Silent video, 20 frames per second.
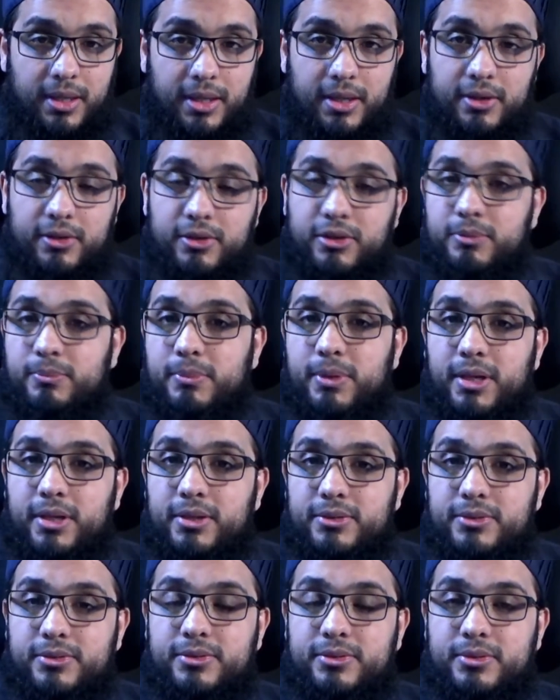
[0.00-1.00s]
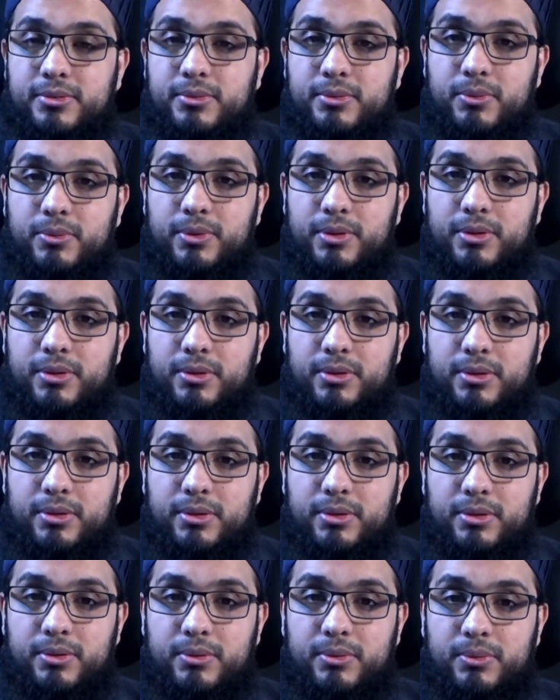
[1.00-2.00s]
it remains
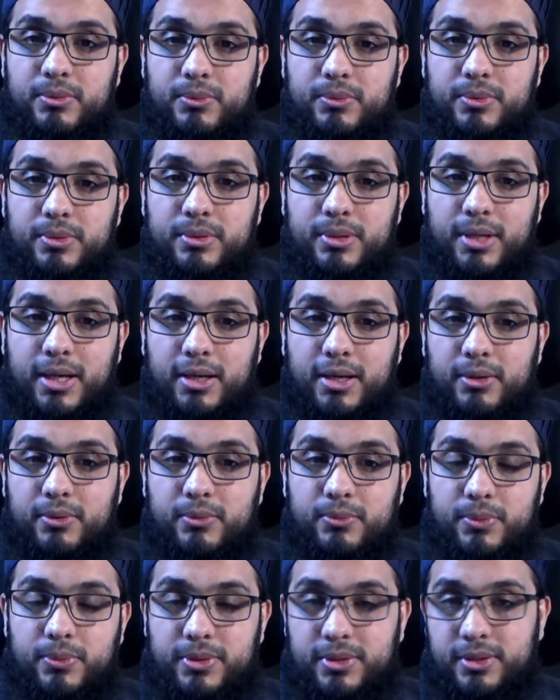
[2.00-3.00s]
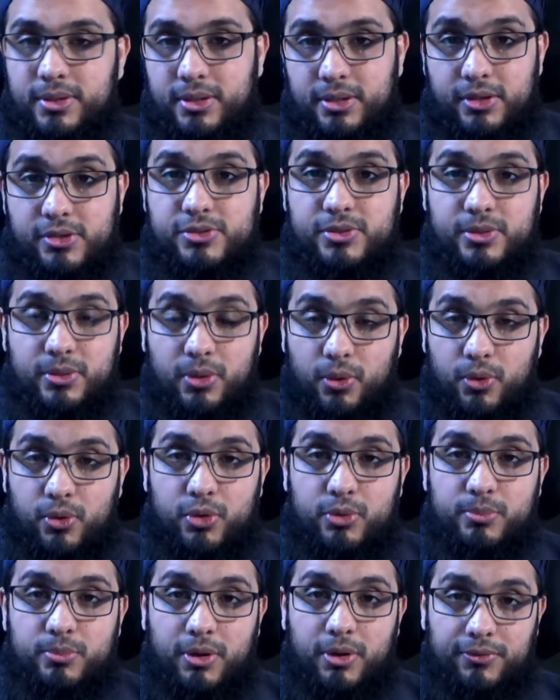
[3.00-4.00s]
with the original
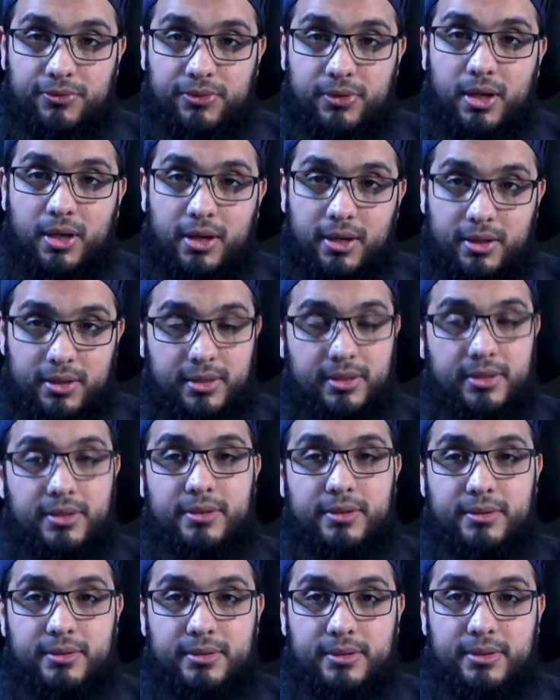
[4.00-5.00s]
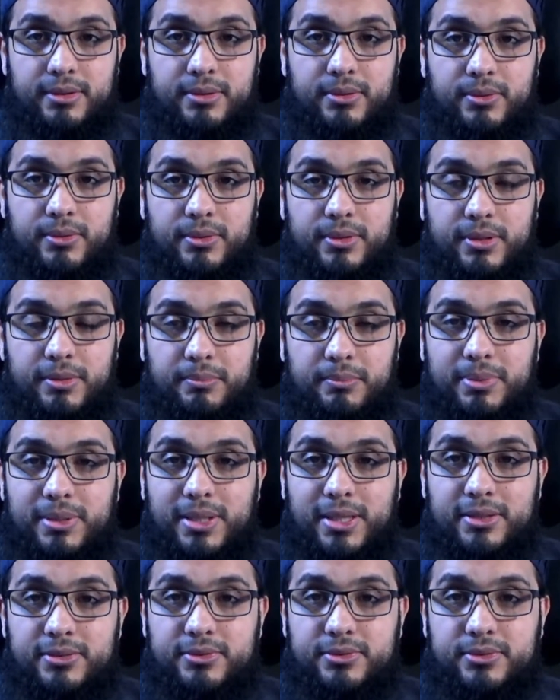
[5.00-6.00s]
hukum of tahara, in
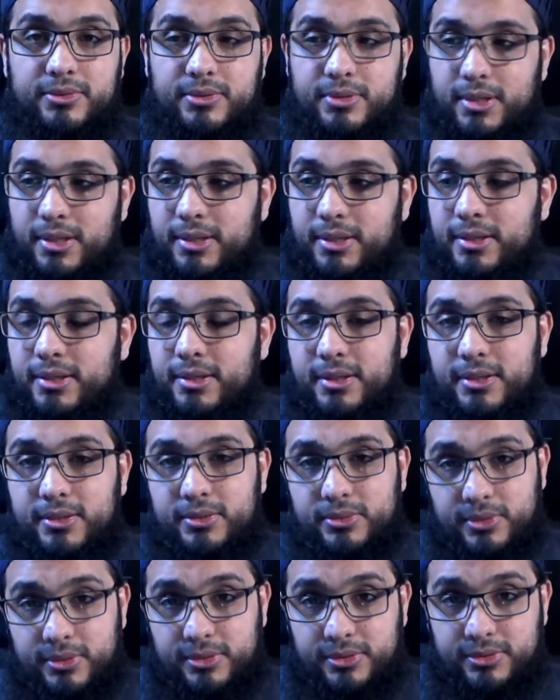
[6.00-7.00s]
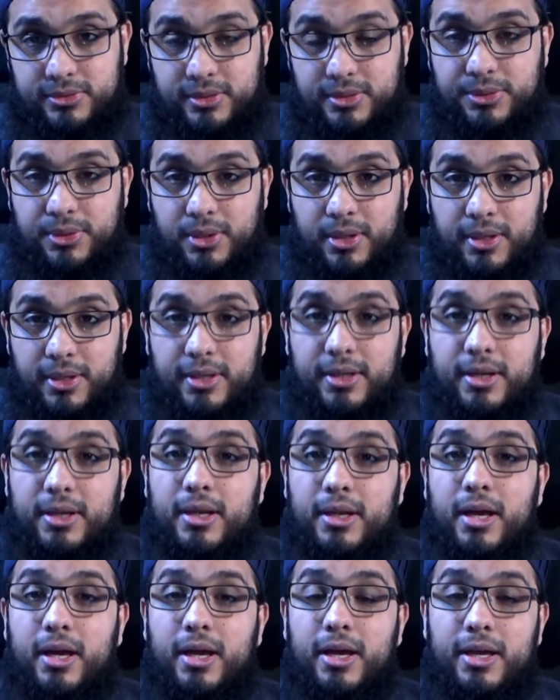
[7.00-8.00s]
place, right? So it's still
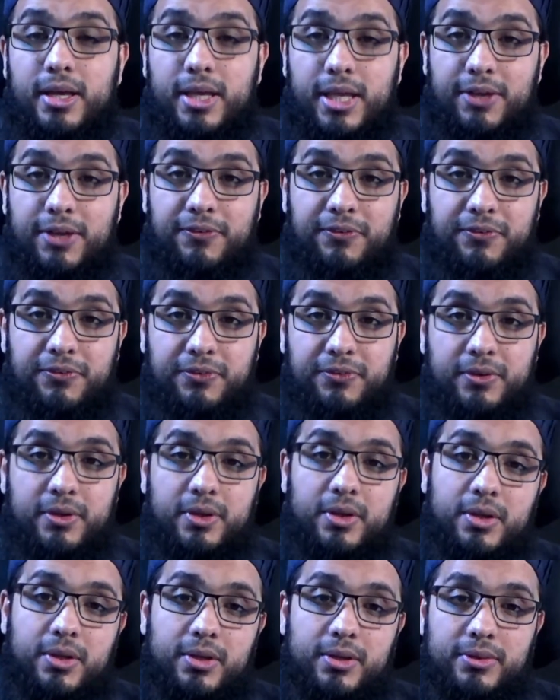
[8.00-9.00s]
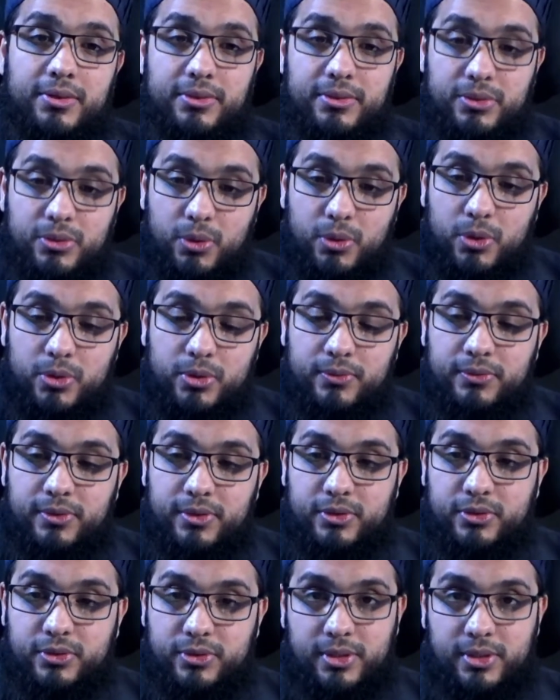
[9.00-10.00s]
tahir if none of
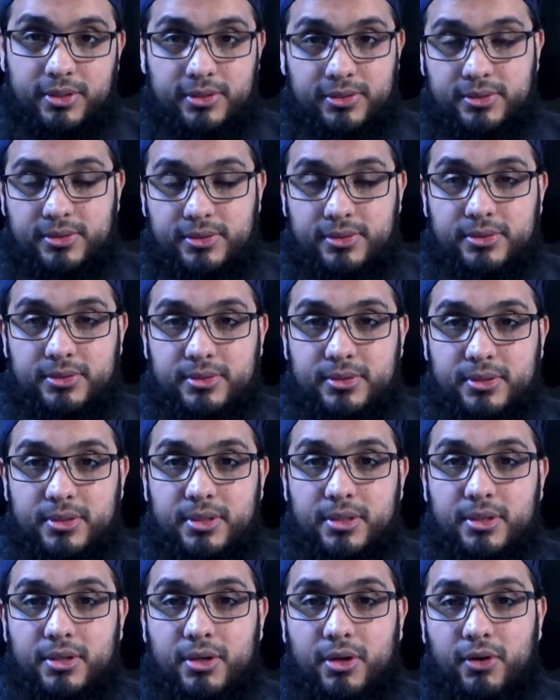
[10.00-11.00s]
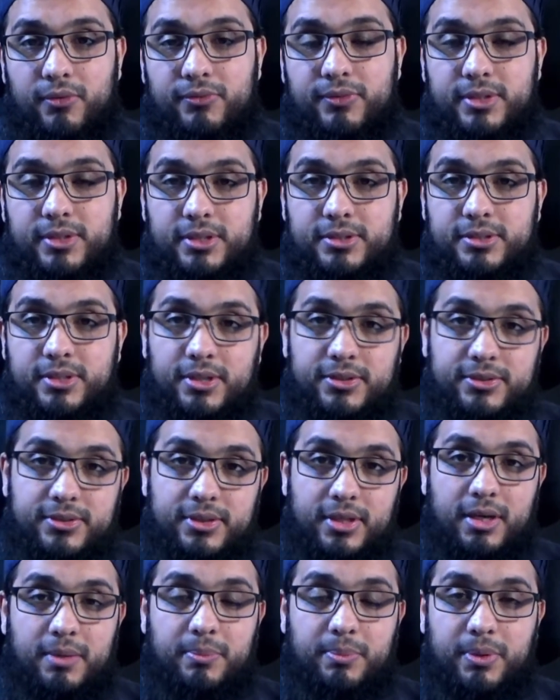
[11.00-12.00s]
the traces of the
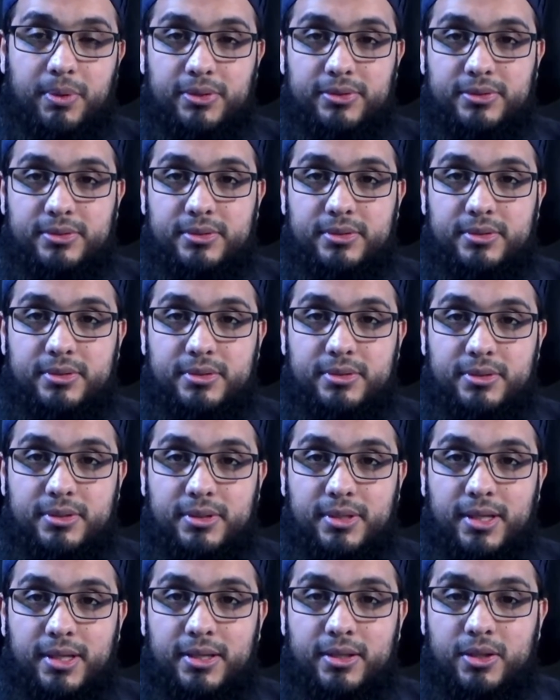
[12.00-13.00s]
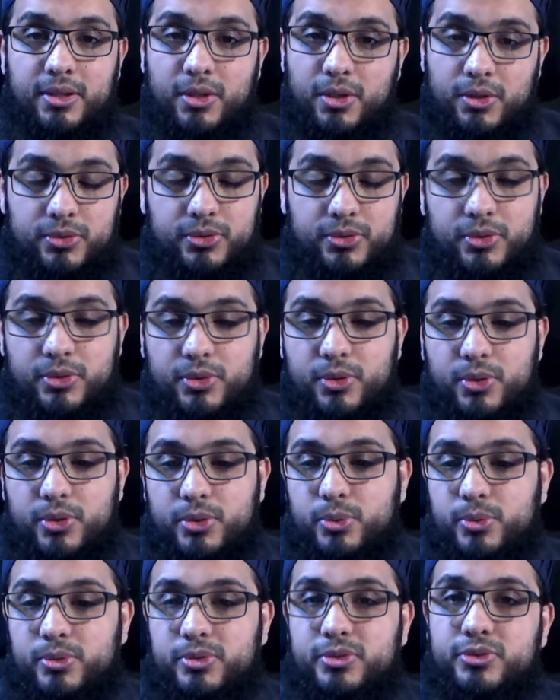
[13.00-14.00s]
najasa are present, right? So you go
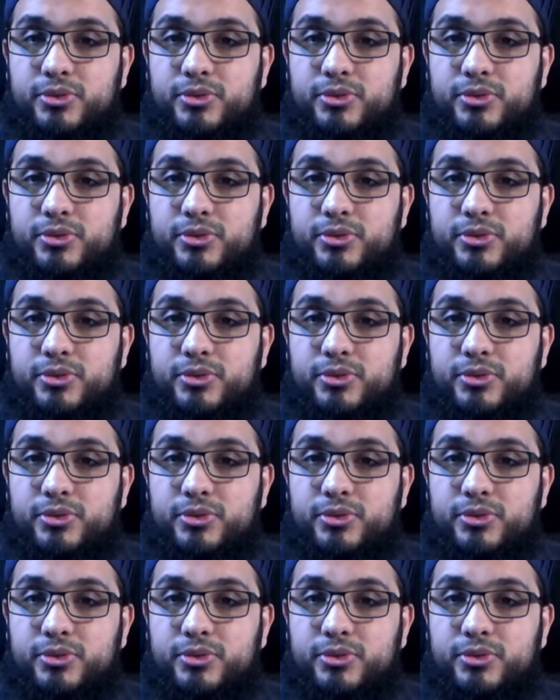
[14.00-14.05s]
to a